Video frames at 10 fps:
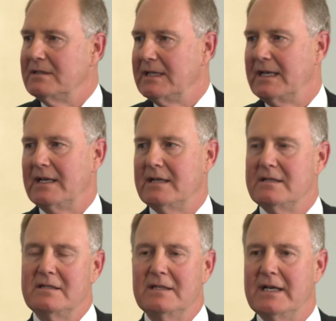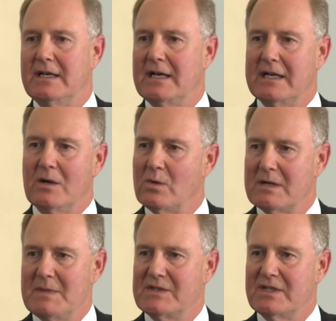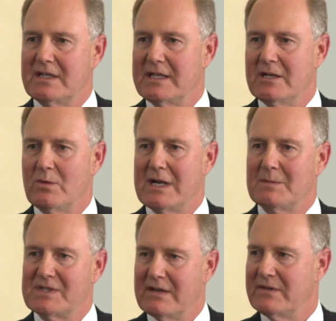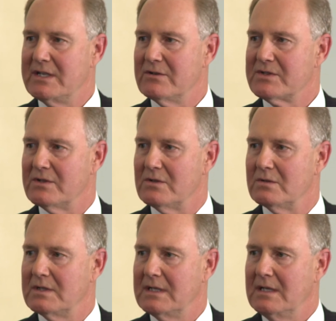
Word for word: And uh, I don't want to be sitting here when I'm 70 years old